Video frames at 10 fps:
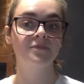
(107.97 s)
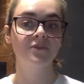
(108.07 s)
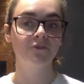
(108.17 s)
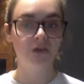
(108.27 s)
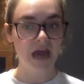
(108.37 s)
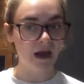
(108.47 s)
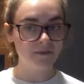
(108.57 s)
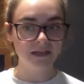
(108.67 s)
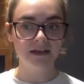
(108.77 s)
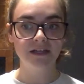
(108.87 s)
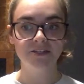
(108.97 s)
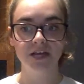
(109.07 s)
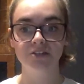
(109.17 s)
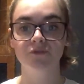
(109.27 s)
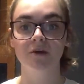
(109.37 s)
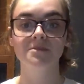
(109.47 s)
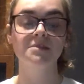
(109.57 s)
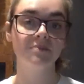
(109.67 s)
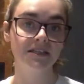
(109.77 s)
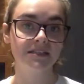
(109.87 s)
The vocabulary changed from
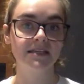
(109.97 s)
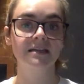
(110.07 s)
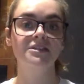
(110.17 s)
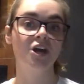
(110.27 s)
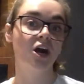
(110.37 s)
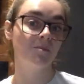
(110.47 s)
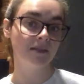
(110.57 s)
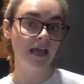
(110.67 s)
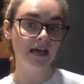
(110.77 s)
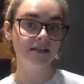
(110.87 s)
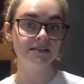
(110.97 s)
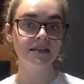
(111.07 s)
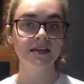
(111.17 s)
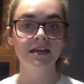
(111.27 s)
simplistic to complex,